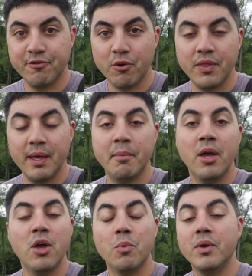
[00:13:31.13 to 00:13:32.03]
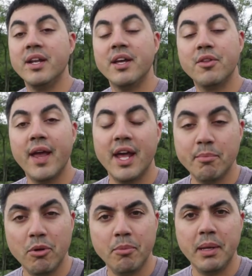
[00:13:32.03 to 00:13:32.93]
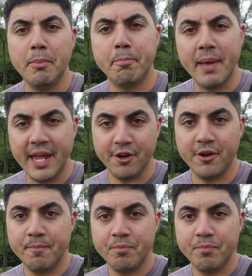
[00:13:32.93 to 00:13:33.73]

for them? Would another animal be better?